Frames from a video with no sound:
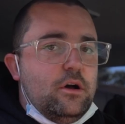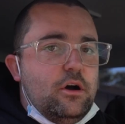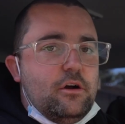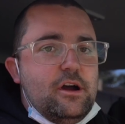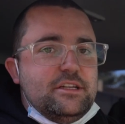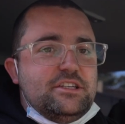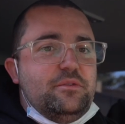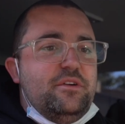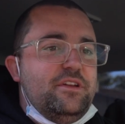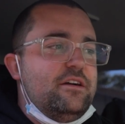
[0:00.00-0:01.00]
All right, so
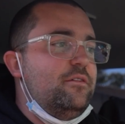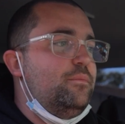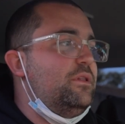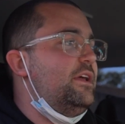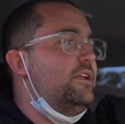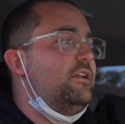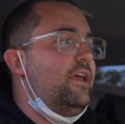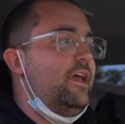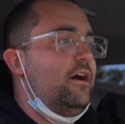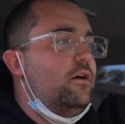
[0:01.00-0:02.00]
we've now
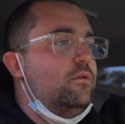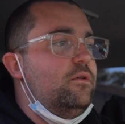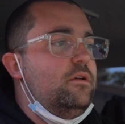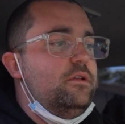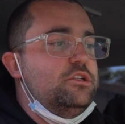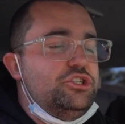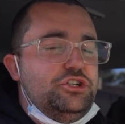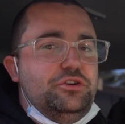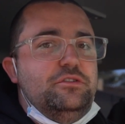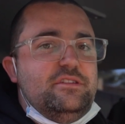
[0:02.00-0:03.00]
completed our
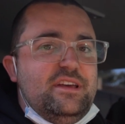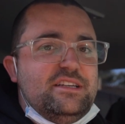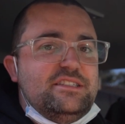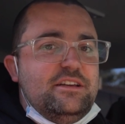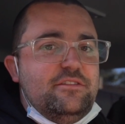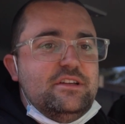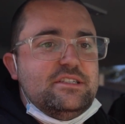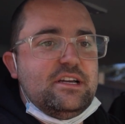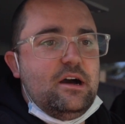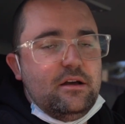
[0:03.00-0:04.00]
tuned testing of this
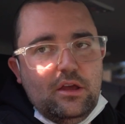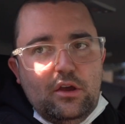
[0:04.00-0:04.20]
car.